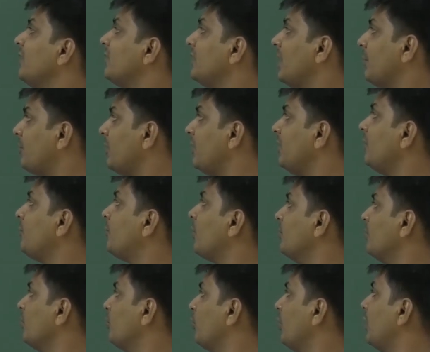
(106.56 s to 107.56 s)
is separated
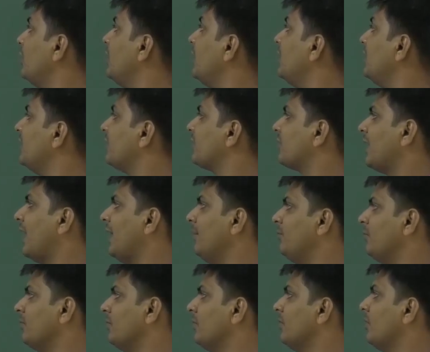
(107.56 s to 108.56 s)
from the word it
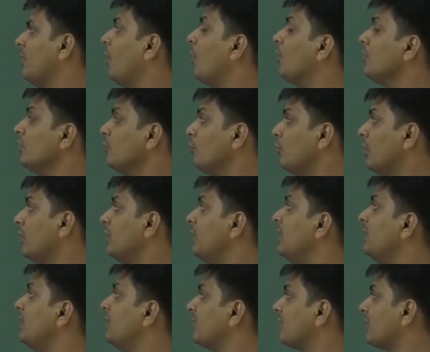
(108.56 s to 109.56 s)
describes, or the word
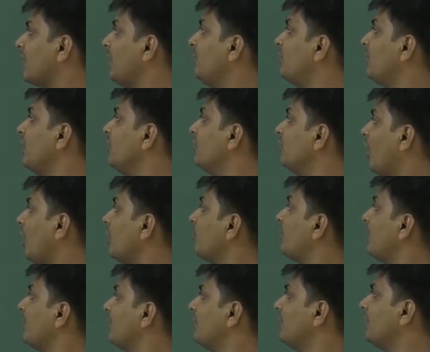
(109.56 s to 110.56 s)
it describes is
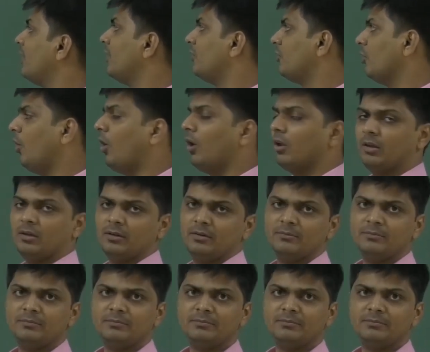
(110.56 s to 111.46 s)
not present at all.